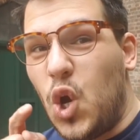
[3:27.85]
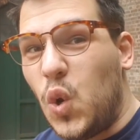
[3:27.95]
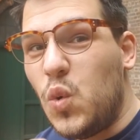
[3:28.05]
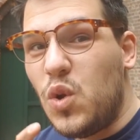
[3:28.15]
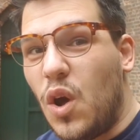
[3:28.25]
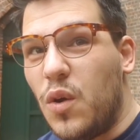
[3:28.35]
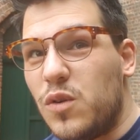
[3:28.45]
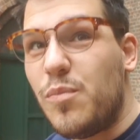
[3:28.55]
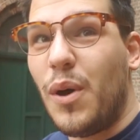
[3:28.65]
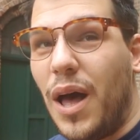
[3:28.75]
Who knows?
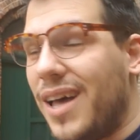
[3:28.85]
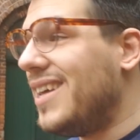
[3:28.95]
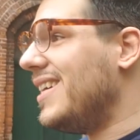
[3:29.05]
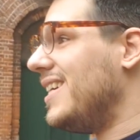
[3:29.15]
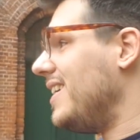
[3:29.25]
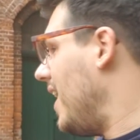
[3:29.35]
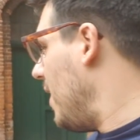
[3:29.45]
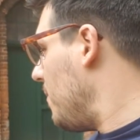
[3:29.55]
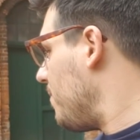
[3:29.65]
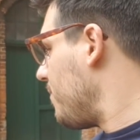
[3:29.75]
But
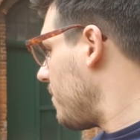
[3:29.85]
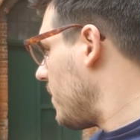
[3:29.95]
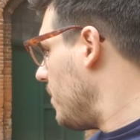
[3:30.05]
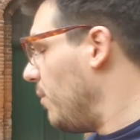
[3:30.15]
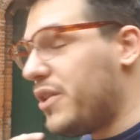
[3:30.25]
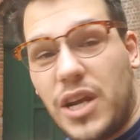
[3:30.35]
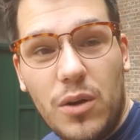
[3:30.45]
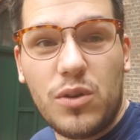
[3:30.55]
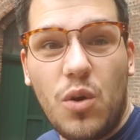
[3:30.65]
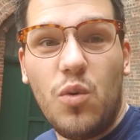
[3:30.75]
my
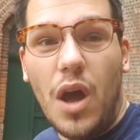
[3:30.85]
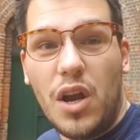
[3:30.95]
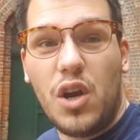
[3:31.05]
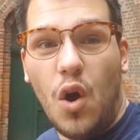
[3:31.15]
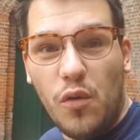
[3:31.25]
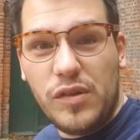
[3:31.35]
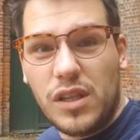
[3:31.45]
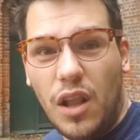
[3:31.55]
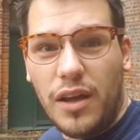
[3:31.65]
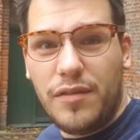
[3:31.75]
channel's called A Golf's
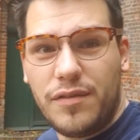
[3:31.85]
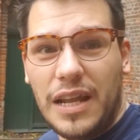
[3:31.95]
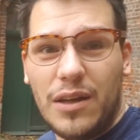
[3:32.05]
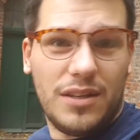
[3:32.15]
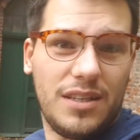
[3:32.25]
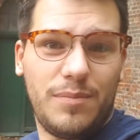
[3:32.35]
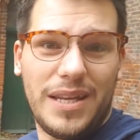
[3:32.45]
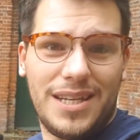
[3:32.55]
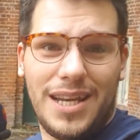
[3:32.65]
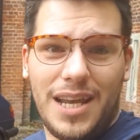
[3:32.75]
Life. Now this is
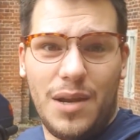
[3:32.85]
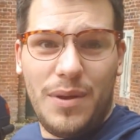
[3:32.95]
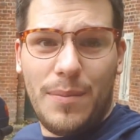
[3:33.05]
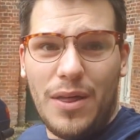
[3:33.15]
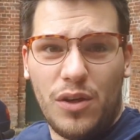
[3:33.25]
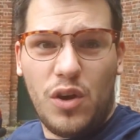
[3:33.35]
basically going to be about the